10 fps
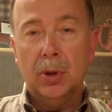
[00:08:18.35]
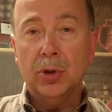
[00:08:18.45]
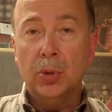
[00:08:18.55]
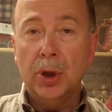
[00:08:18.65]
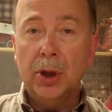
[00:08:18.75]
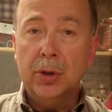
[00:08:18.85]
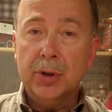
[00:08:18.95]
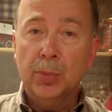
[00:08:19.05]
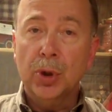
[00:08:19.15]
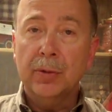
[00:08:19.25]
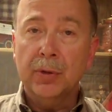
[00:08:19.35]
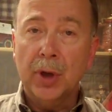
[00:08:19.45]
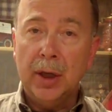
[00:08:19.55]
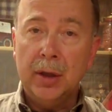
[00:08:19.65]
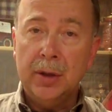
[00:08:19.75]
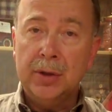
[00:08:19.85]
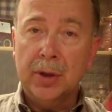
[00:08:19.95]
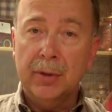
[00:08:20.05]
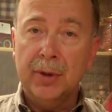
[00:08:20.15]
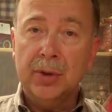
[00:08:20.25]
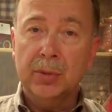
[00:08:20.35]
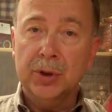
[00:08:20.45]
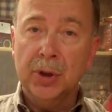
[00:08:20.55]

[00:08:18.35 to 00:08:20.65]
or 20 years or more of credited service,